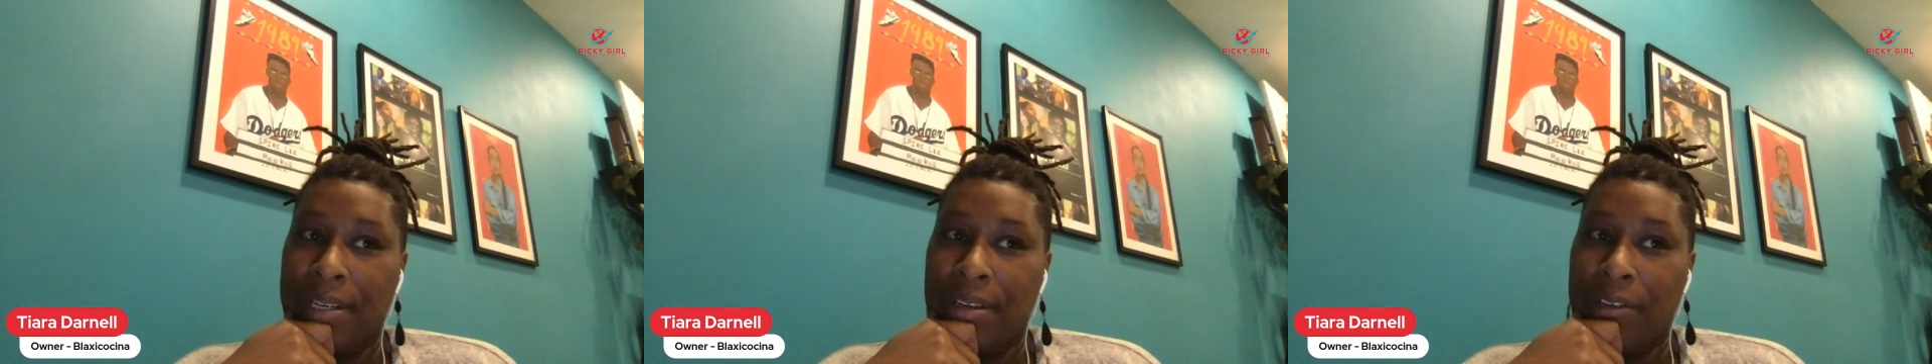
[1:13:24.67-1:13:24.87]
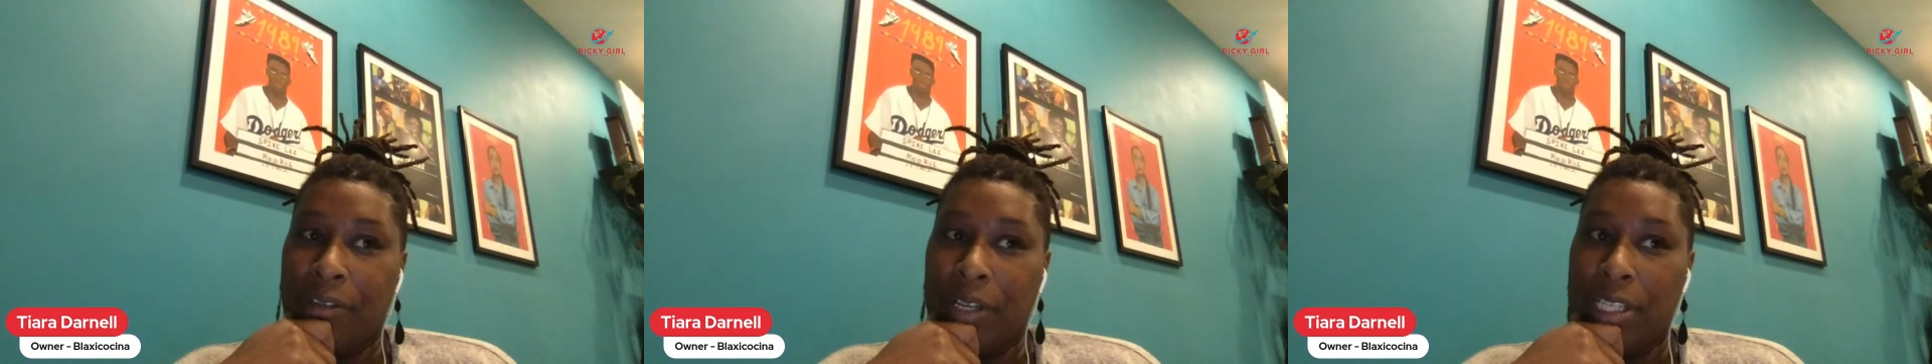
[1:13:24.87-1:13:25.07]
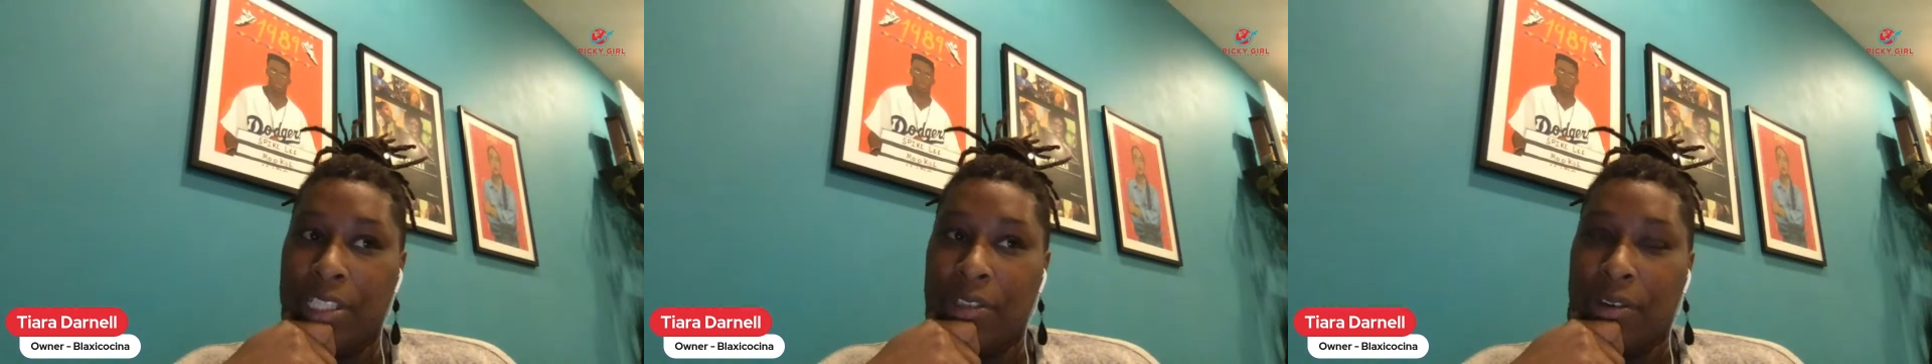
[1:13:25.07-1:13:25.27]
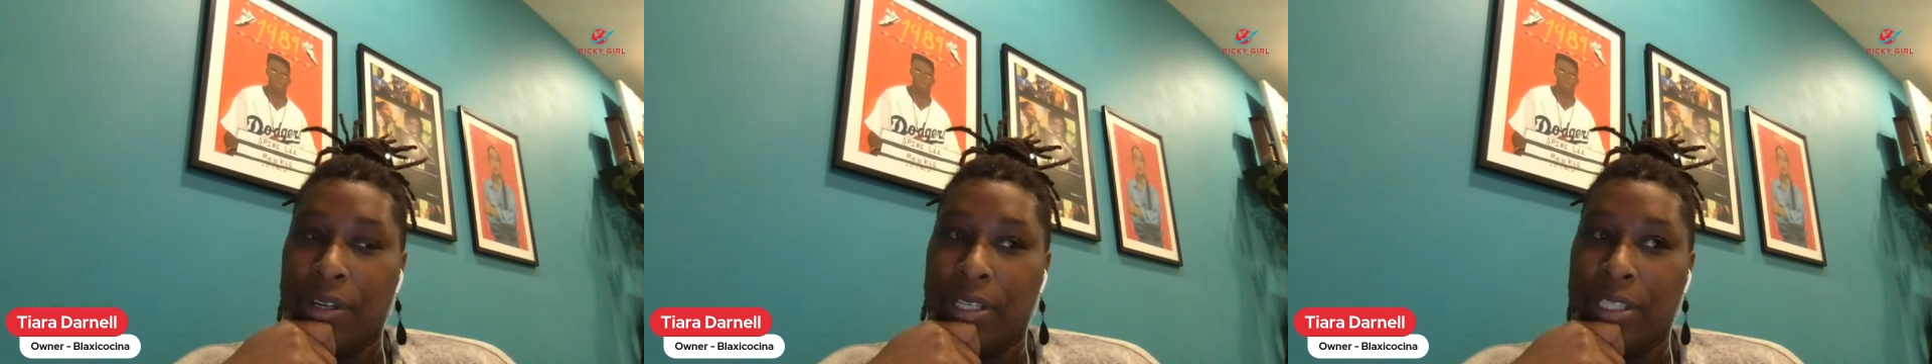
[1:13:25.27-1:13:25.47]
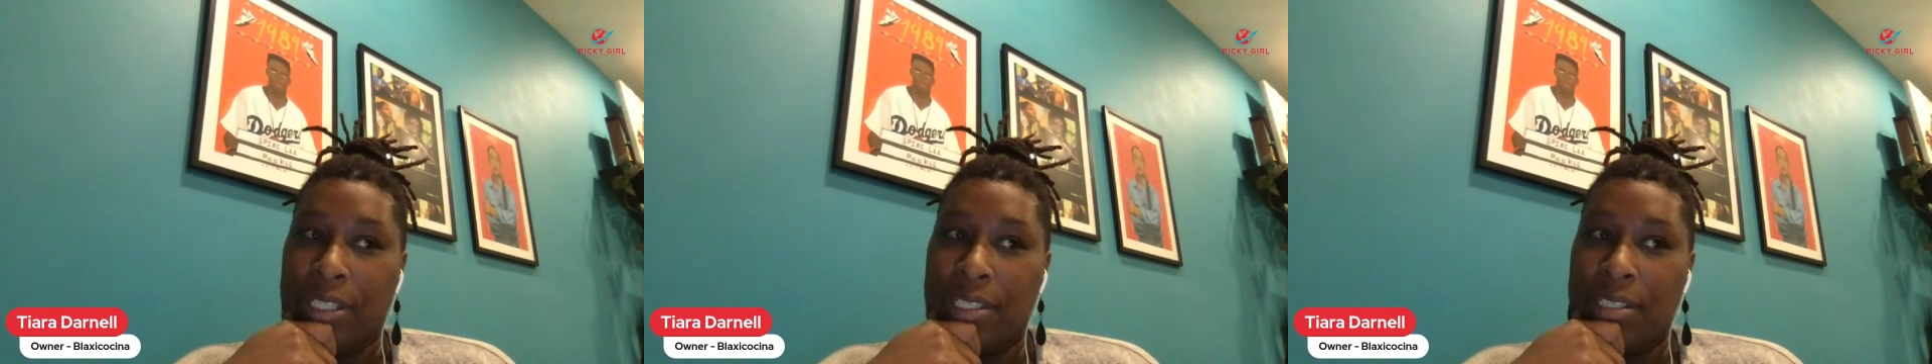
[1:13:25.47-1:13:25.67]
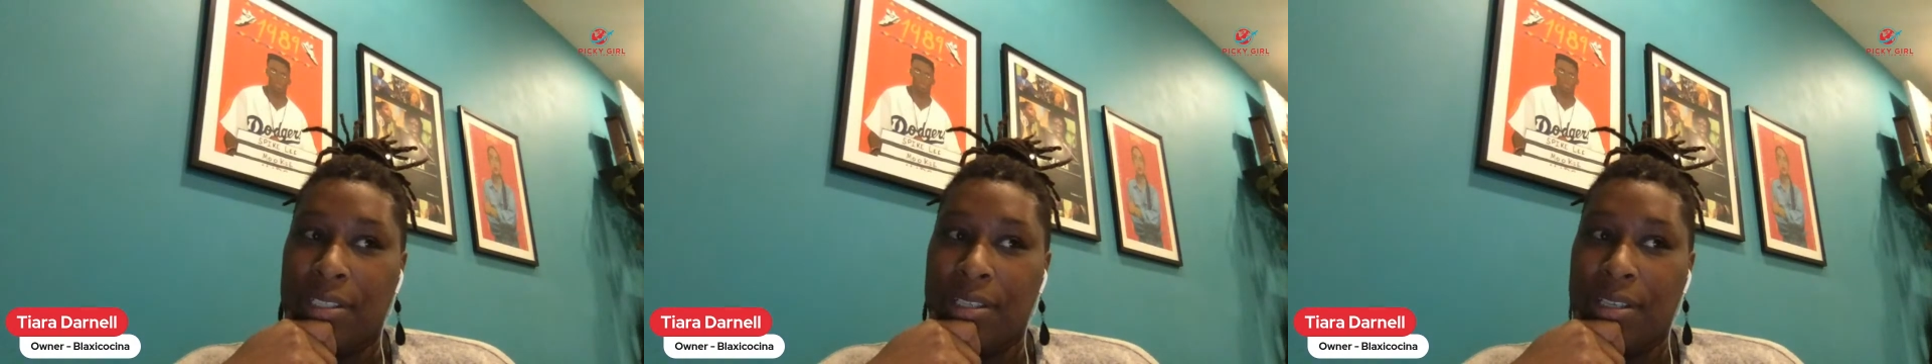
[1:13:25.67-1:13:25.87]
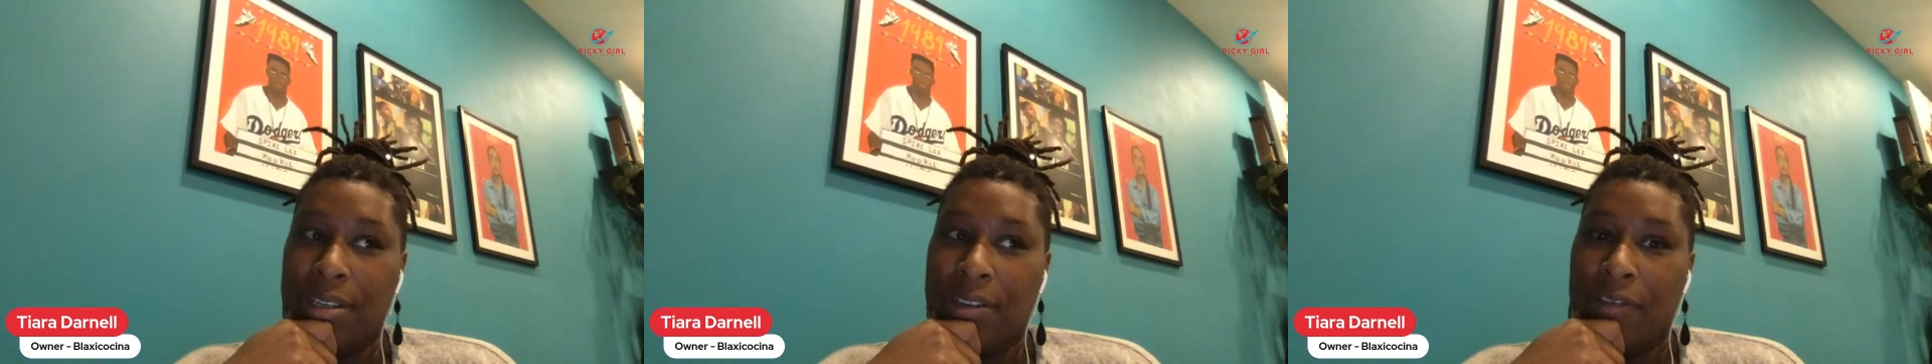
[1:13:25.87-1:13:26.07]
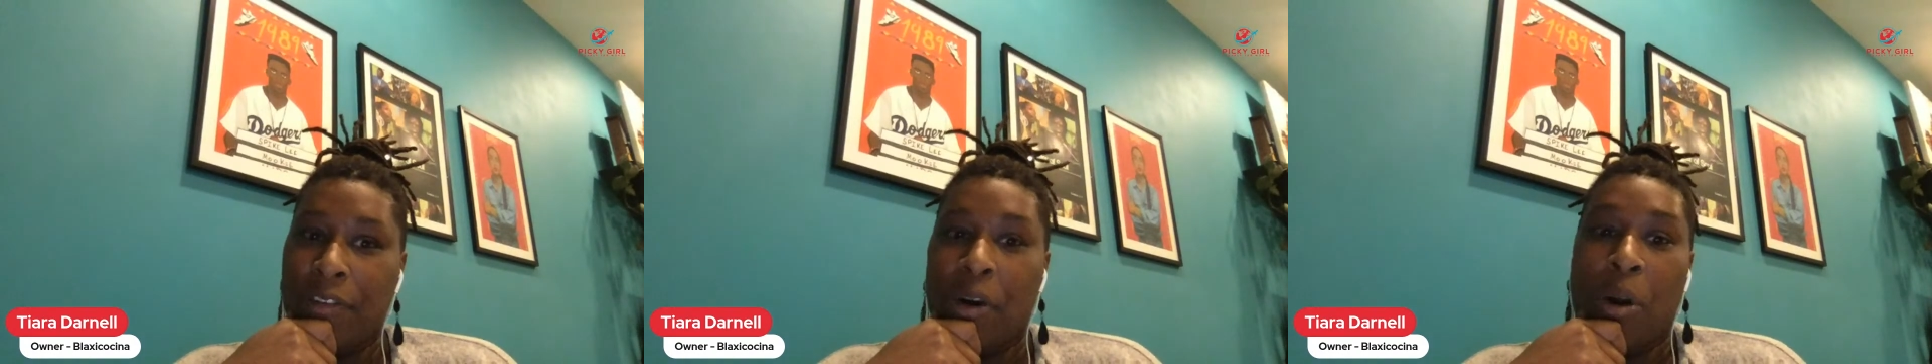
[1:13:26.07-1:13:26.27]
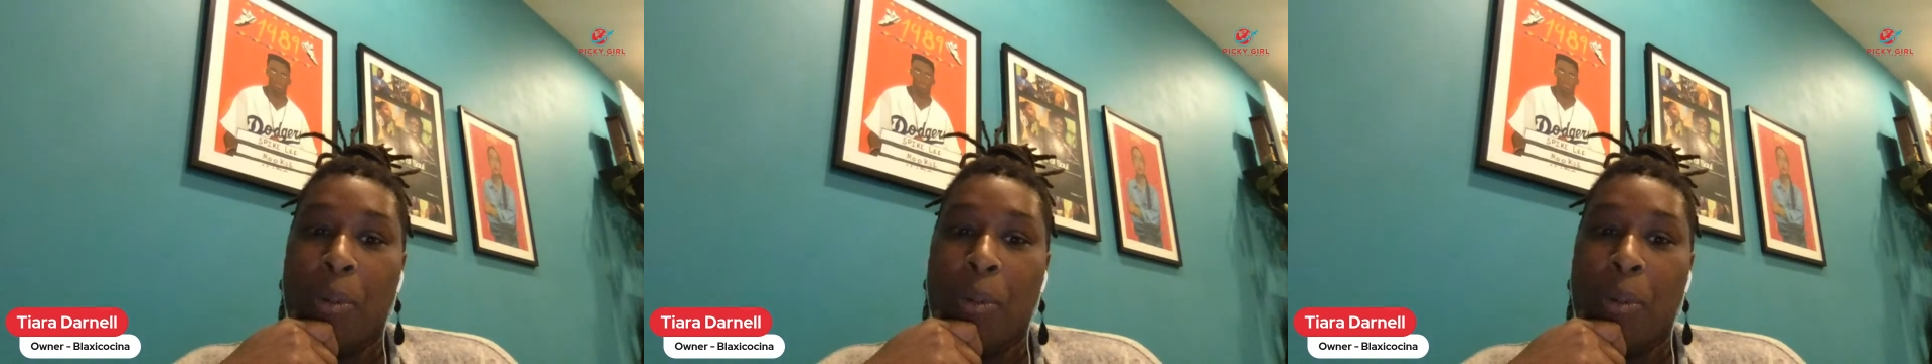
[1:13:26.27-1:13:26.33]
resource for a